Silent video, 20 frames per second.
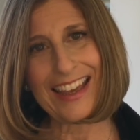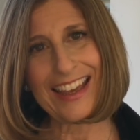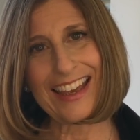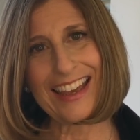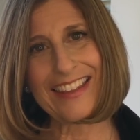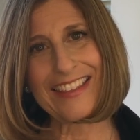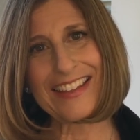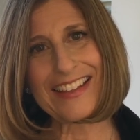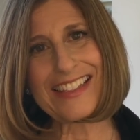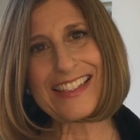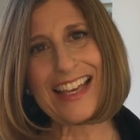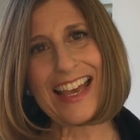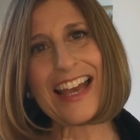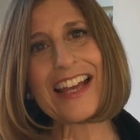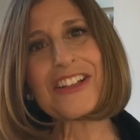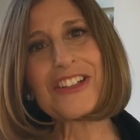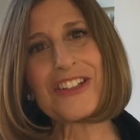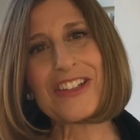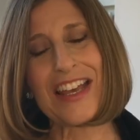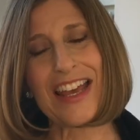And this
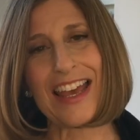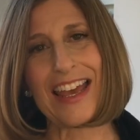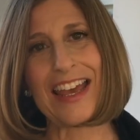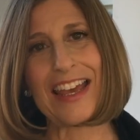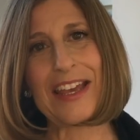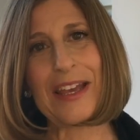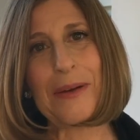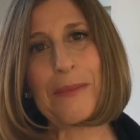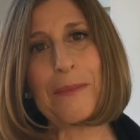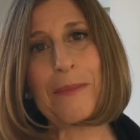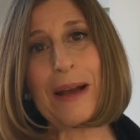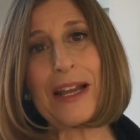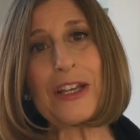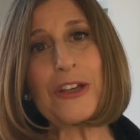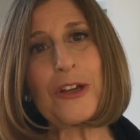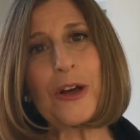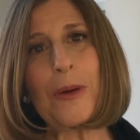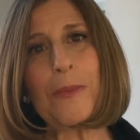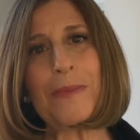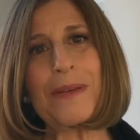hashtag might
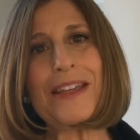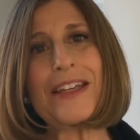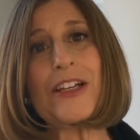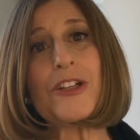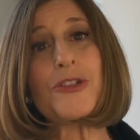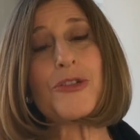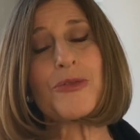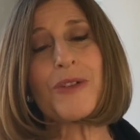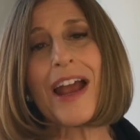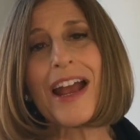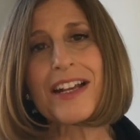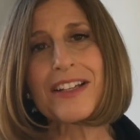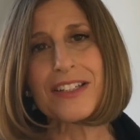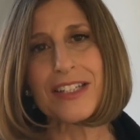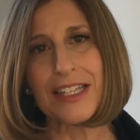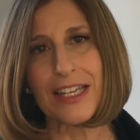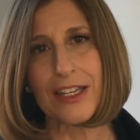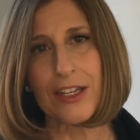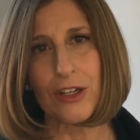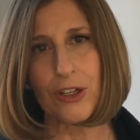not be
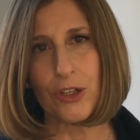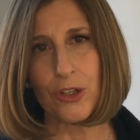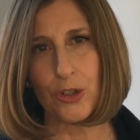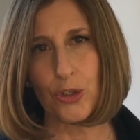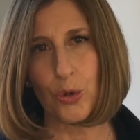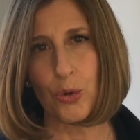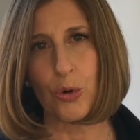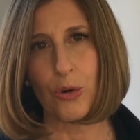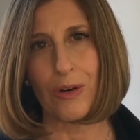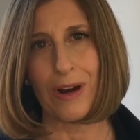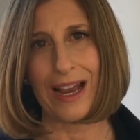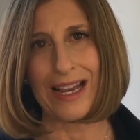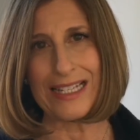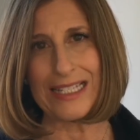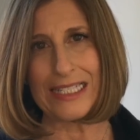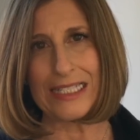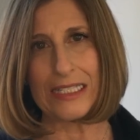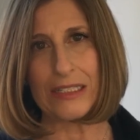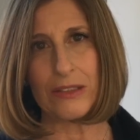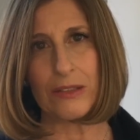attracting your
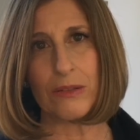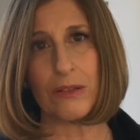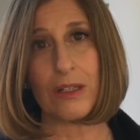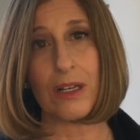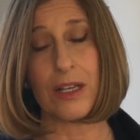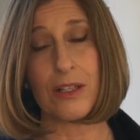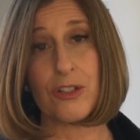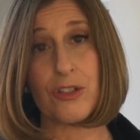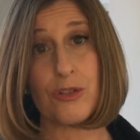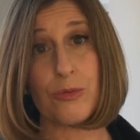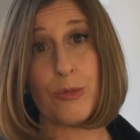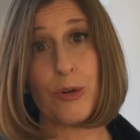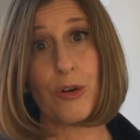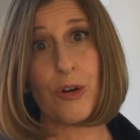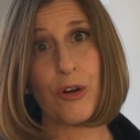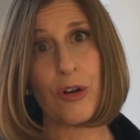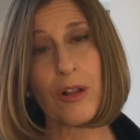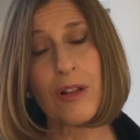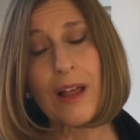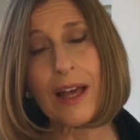ideal customer
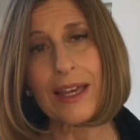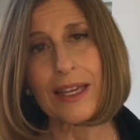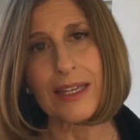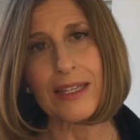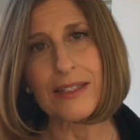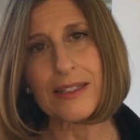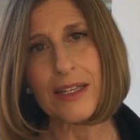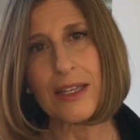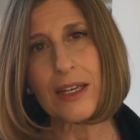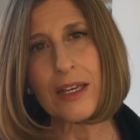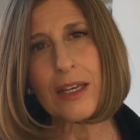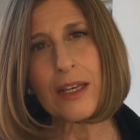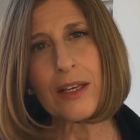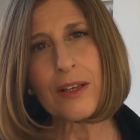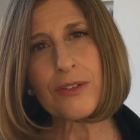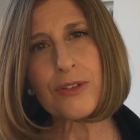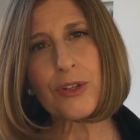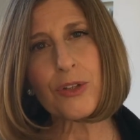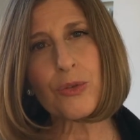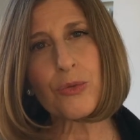or client.
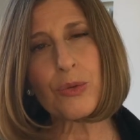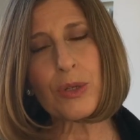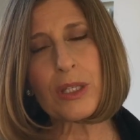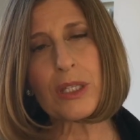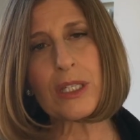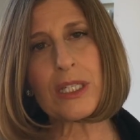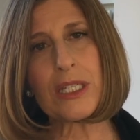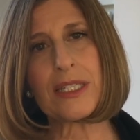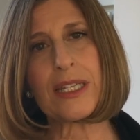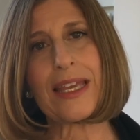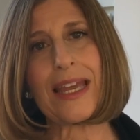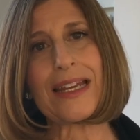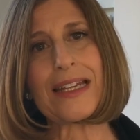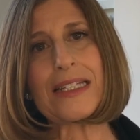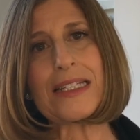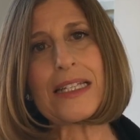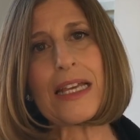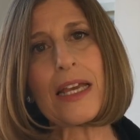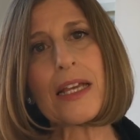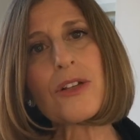So you really need to get
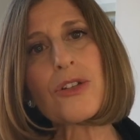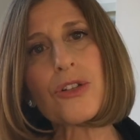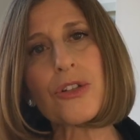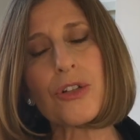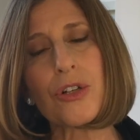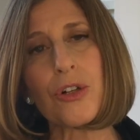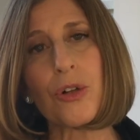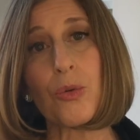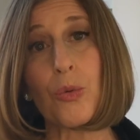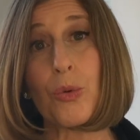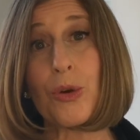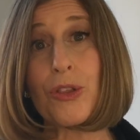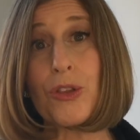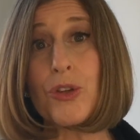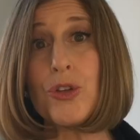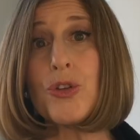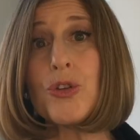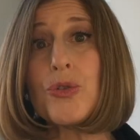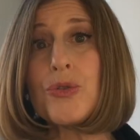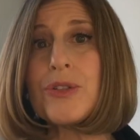intentional with
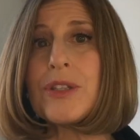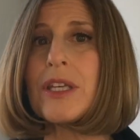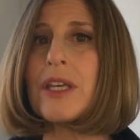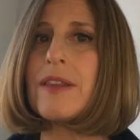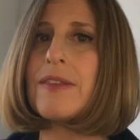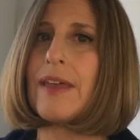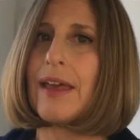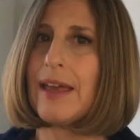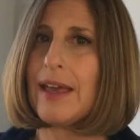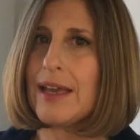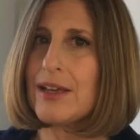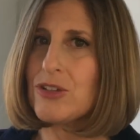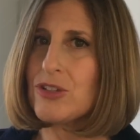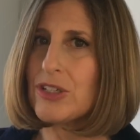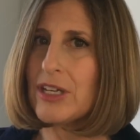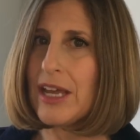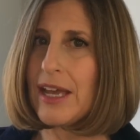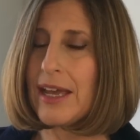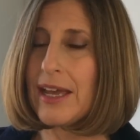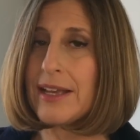using the
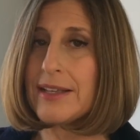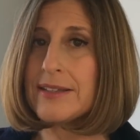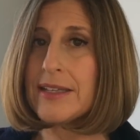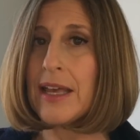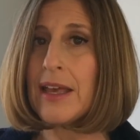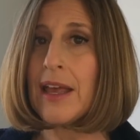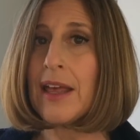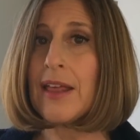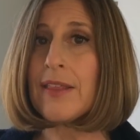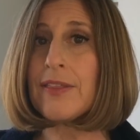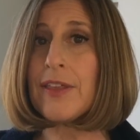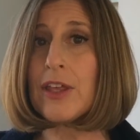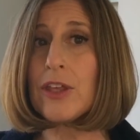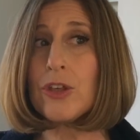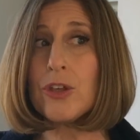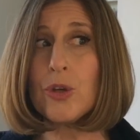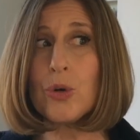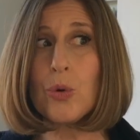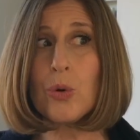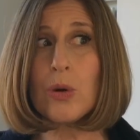hashtags that
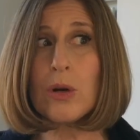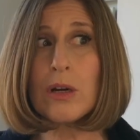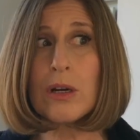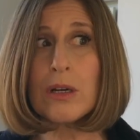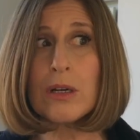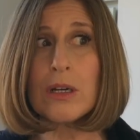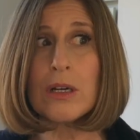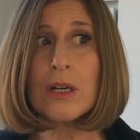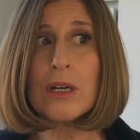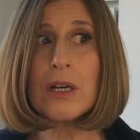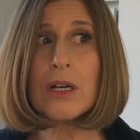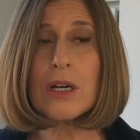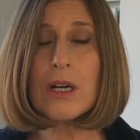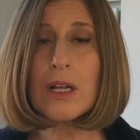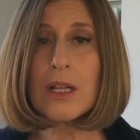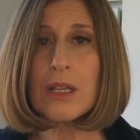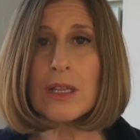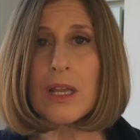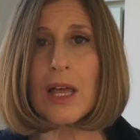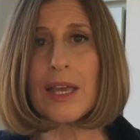your
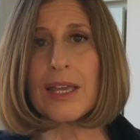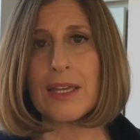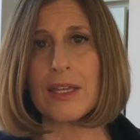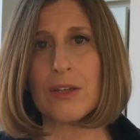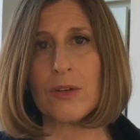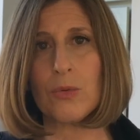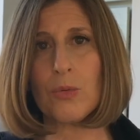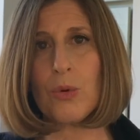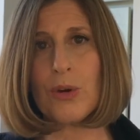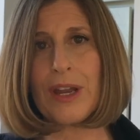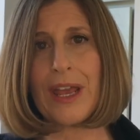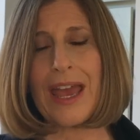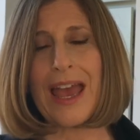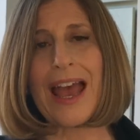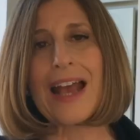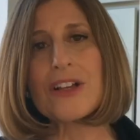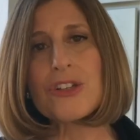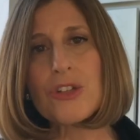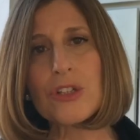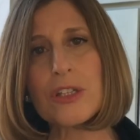client would
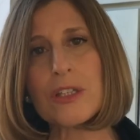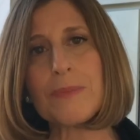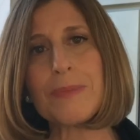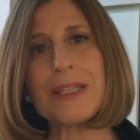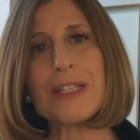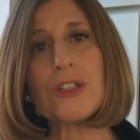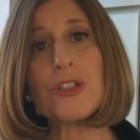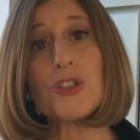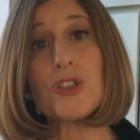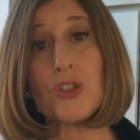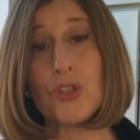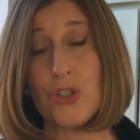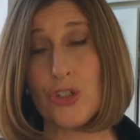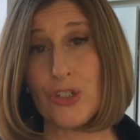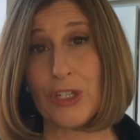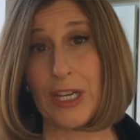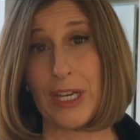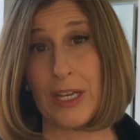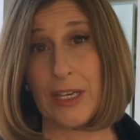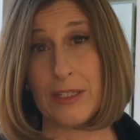actually be
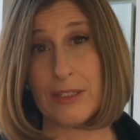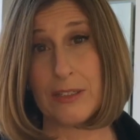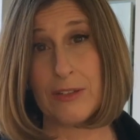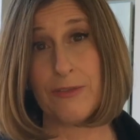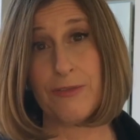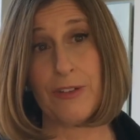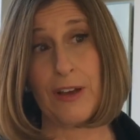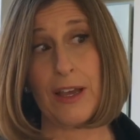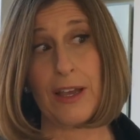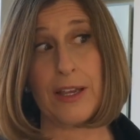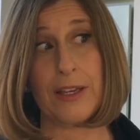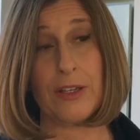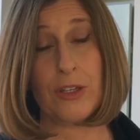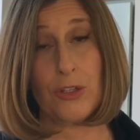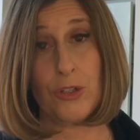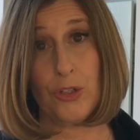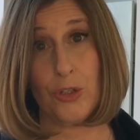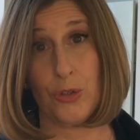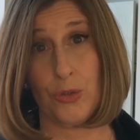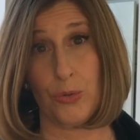searching to find
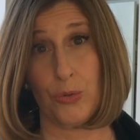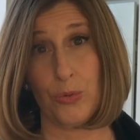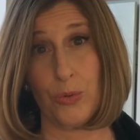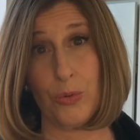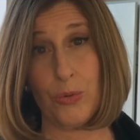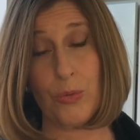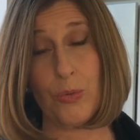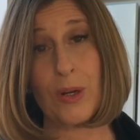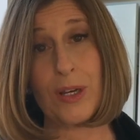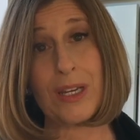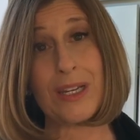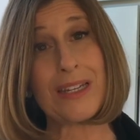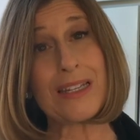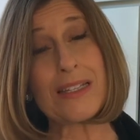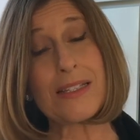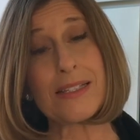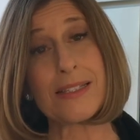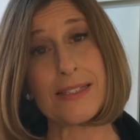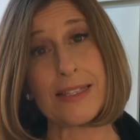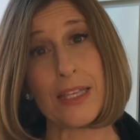you, what it
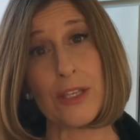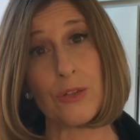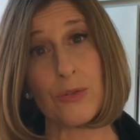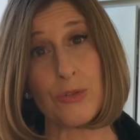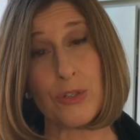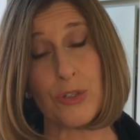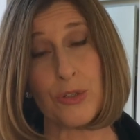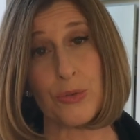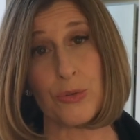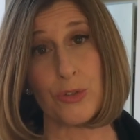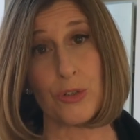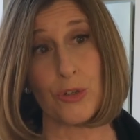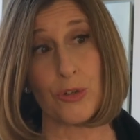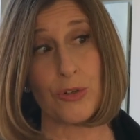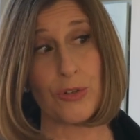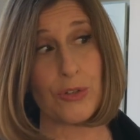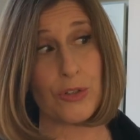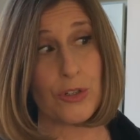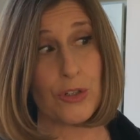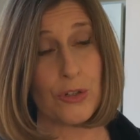is that you do,
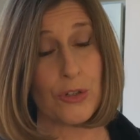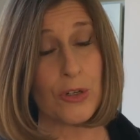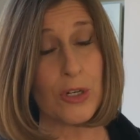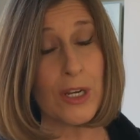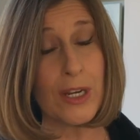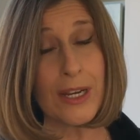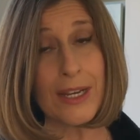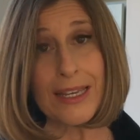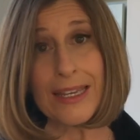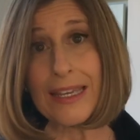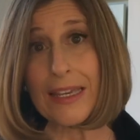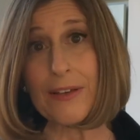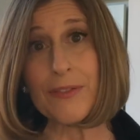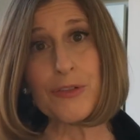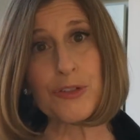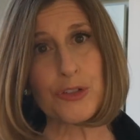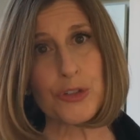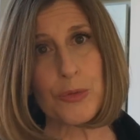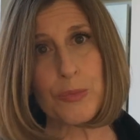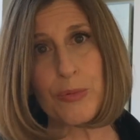your
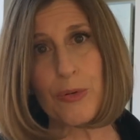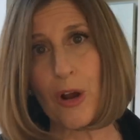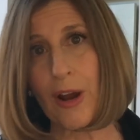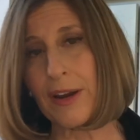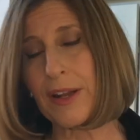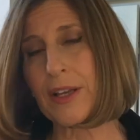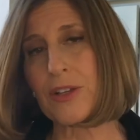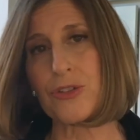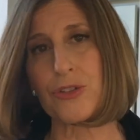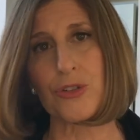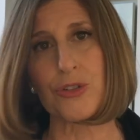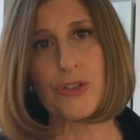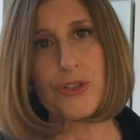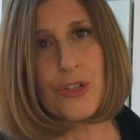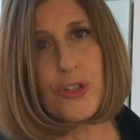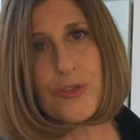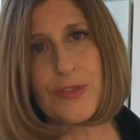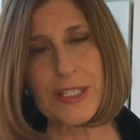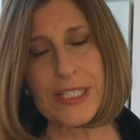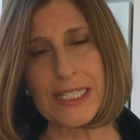gifts, your products, your
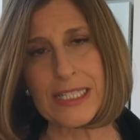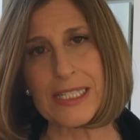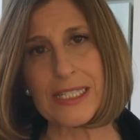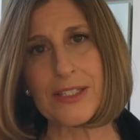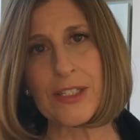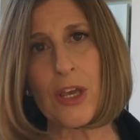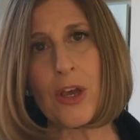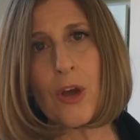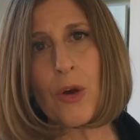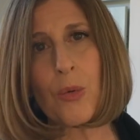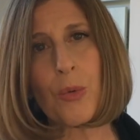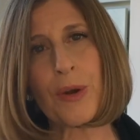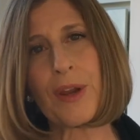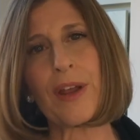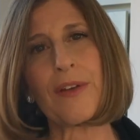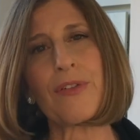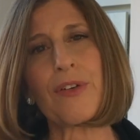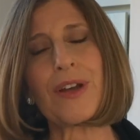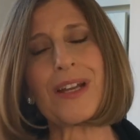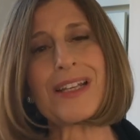services,
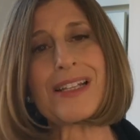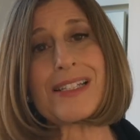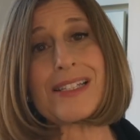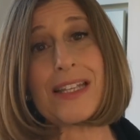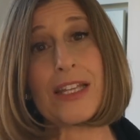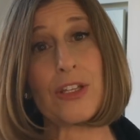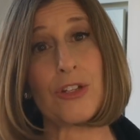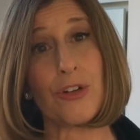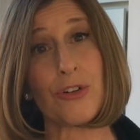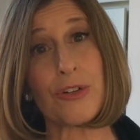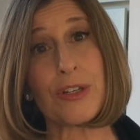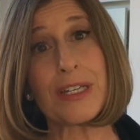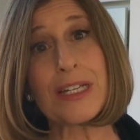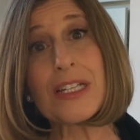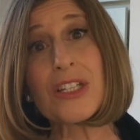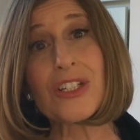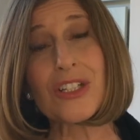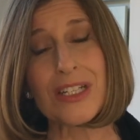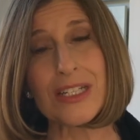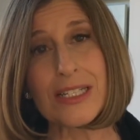whatever it is that your
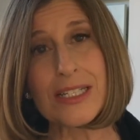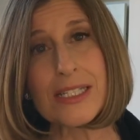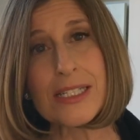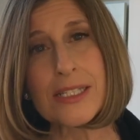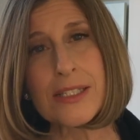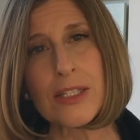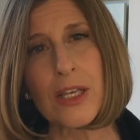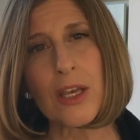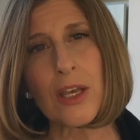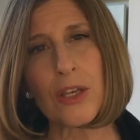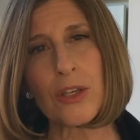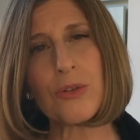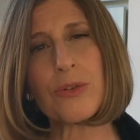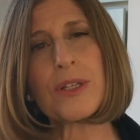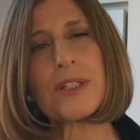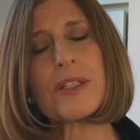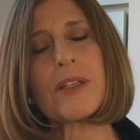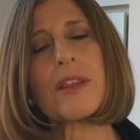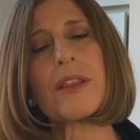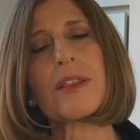niche is. You
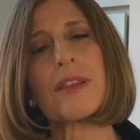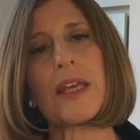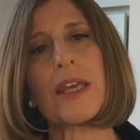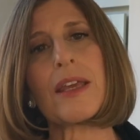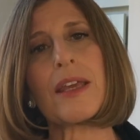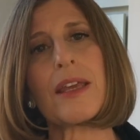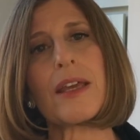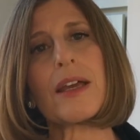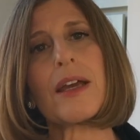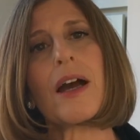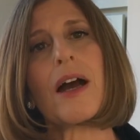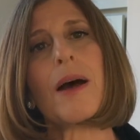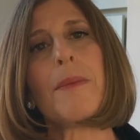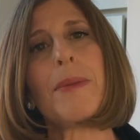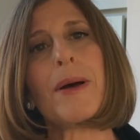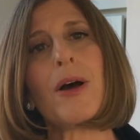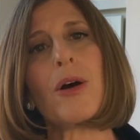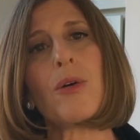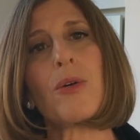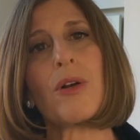need to think
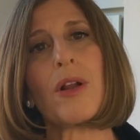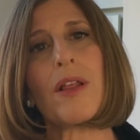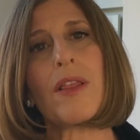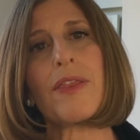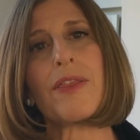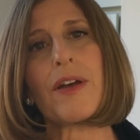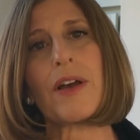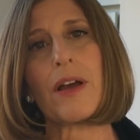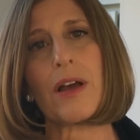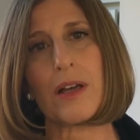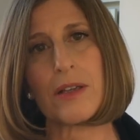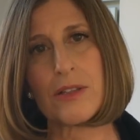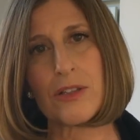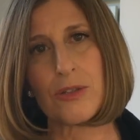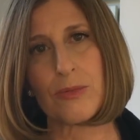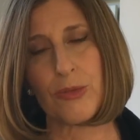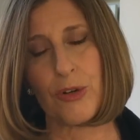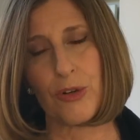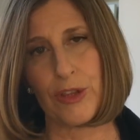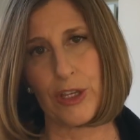about the
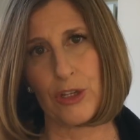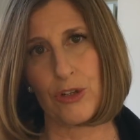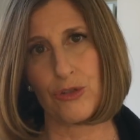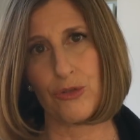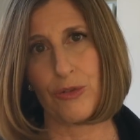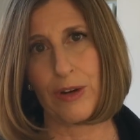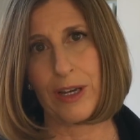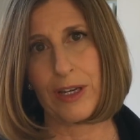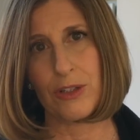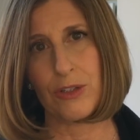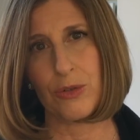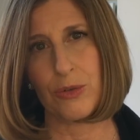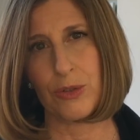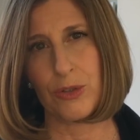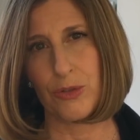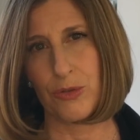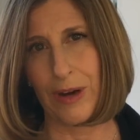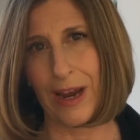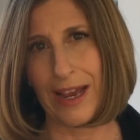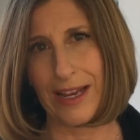customer that you're trying to
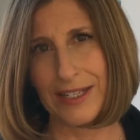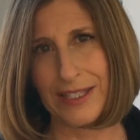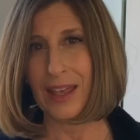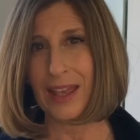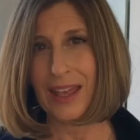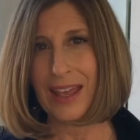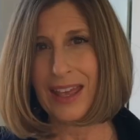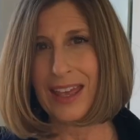attract.